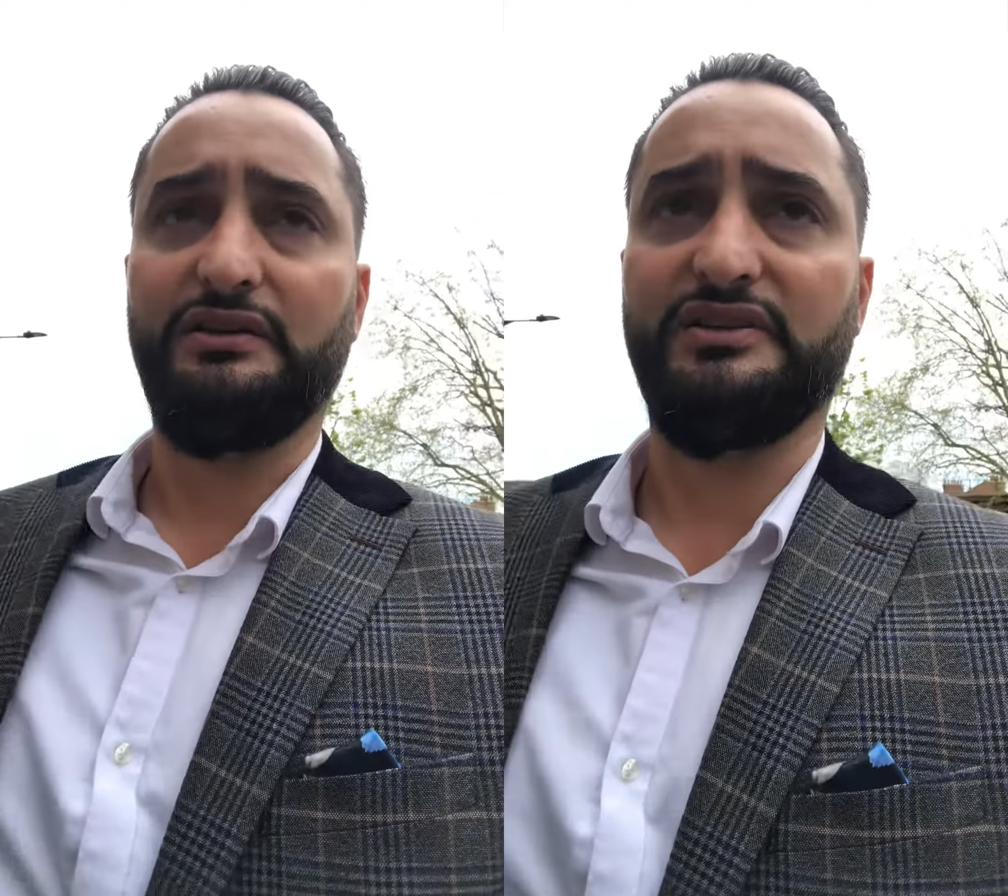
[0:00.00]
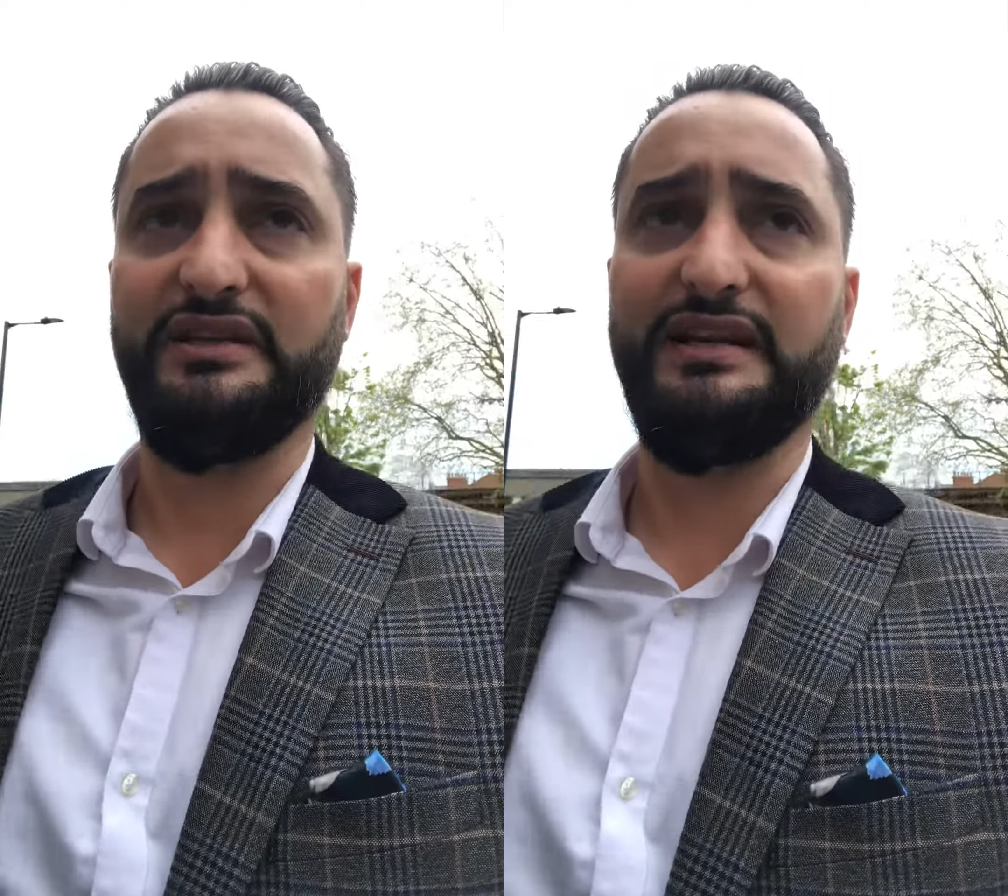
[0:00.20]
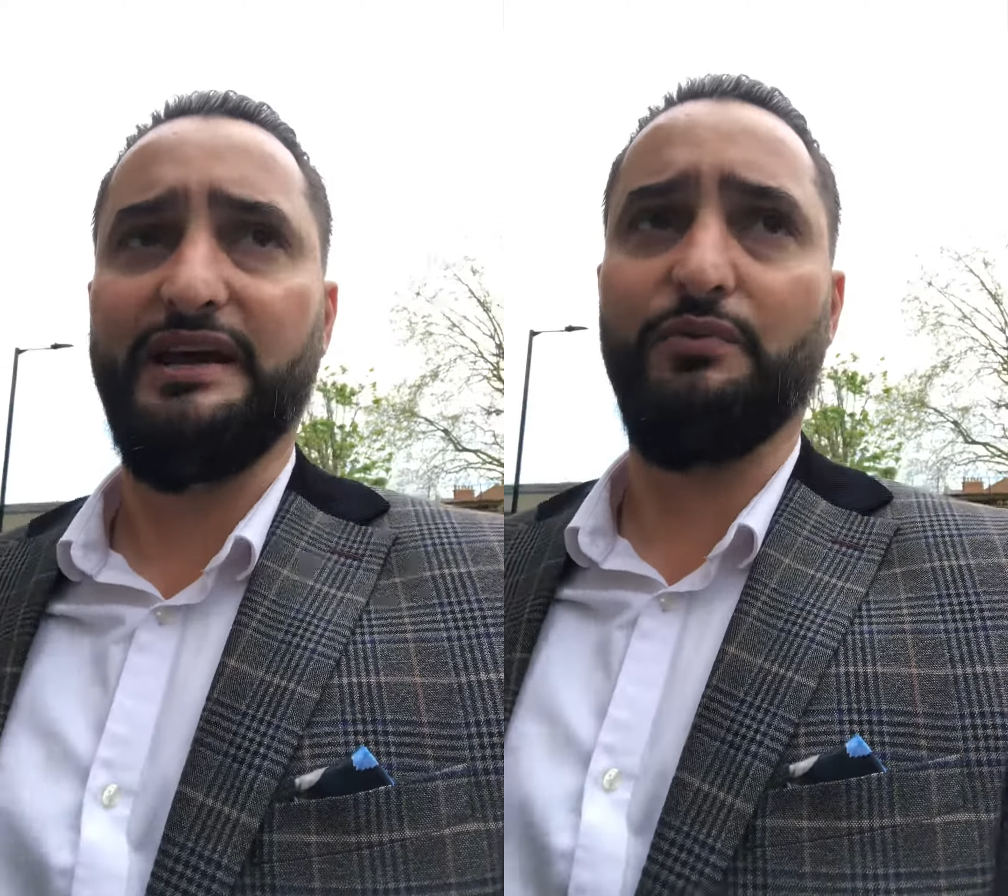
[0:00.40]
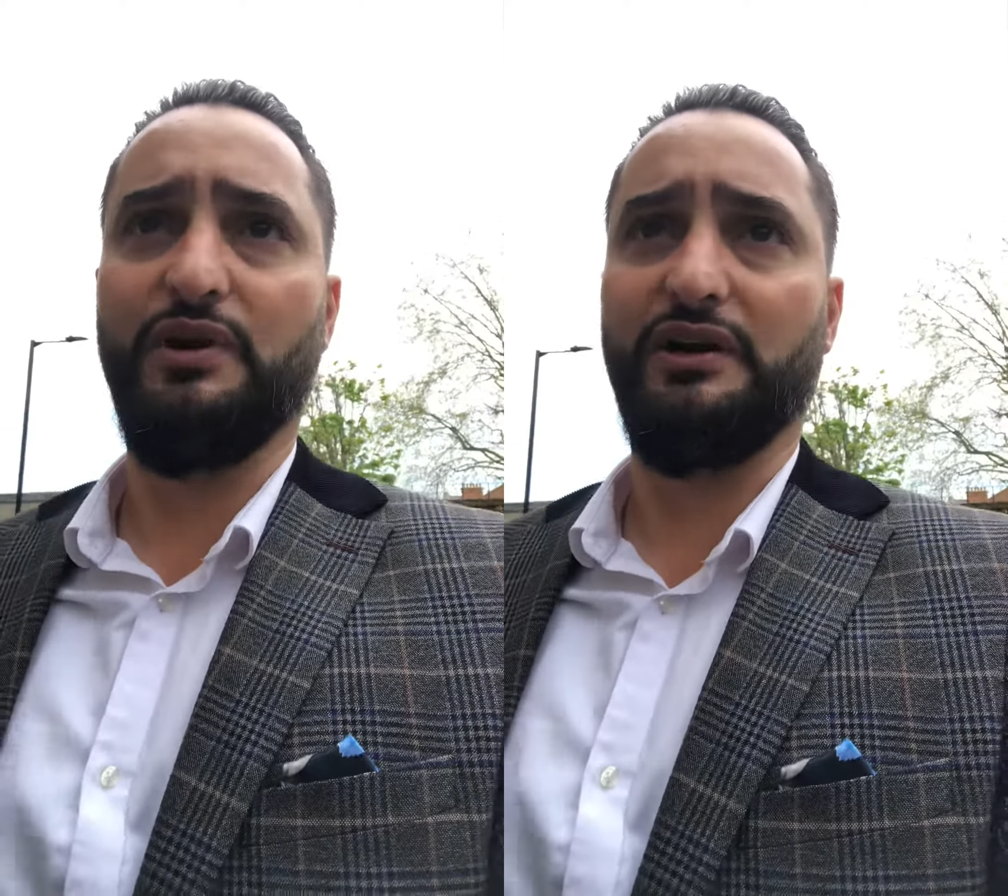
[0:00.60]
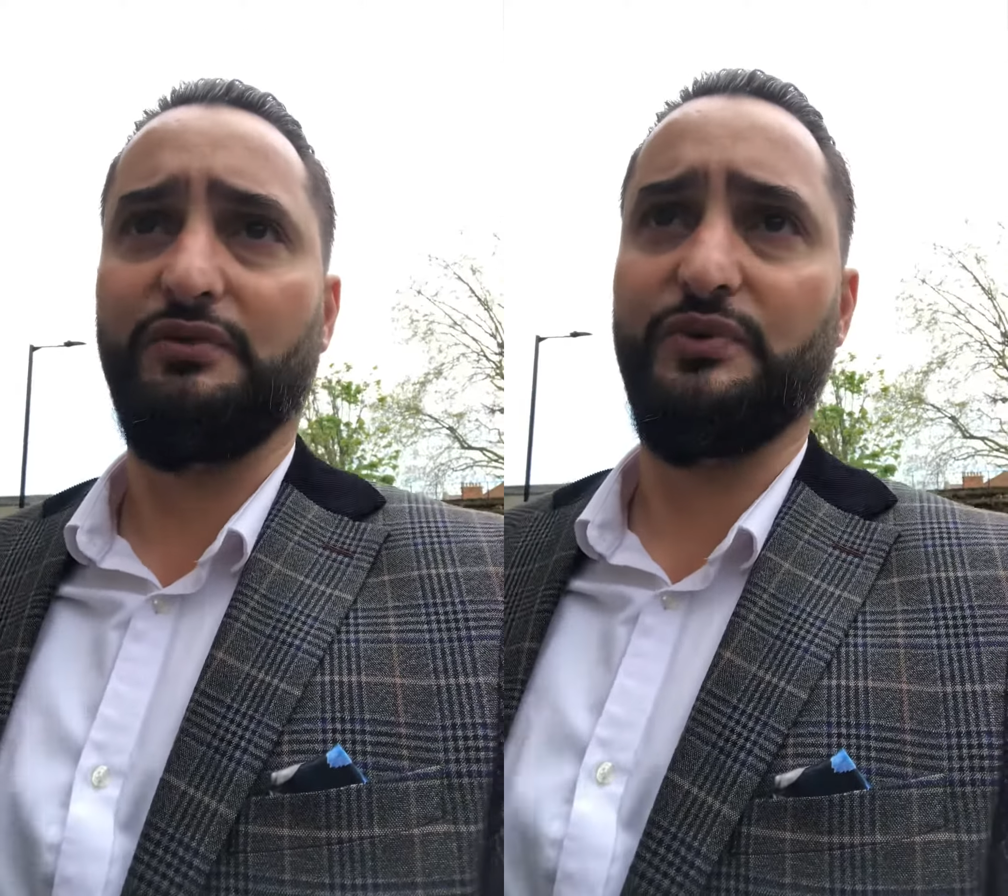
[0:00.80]
to the
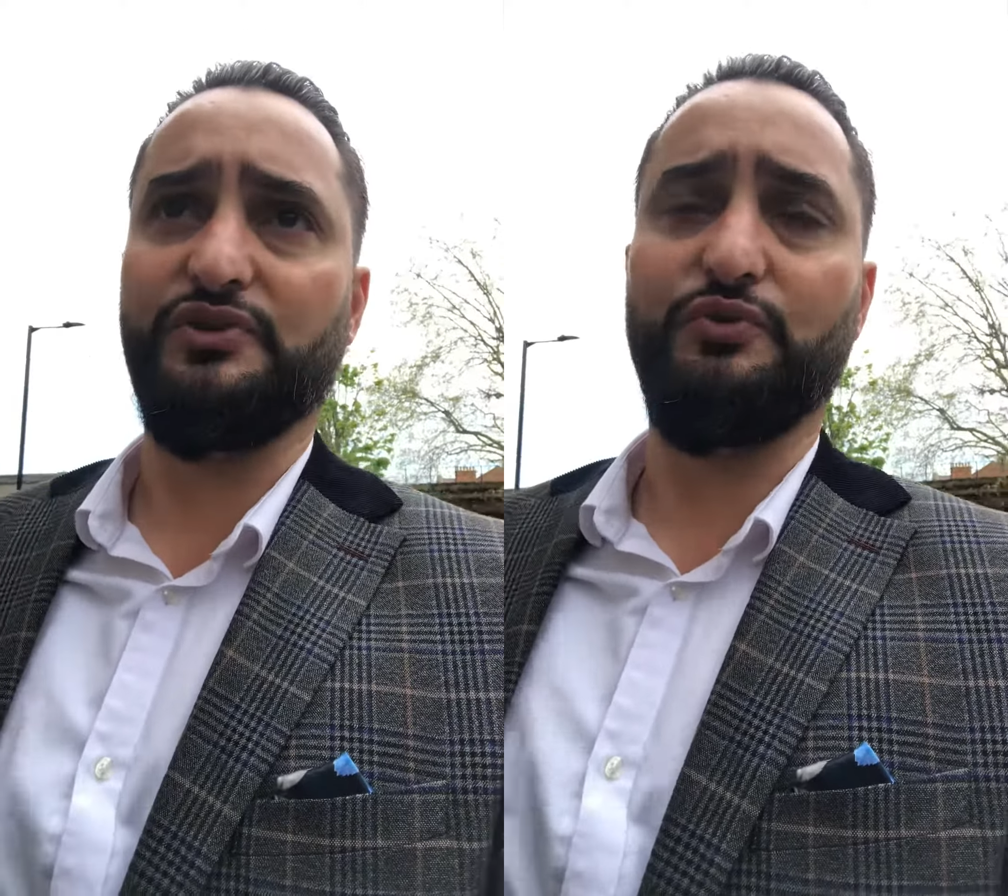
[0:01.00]
network, which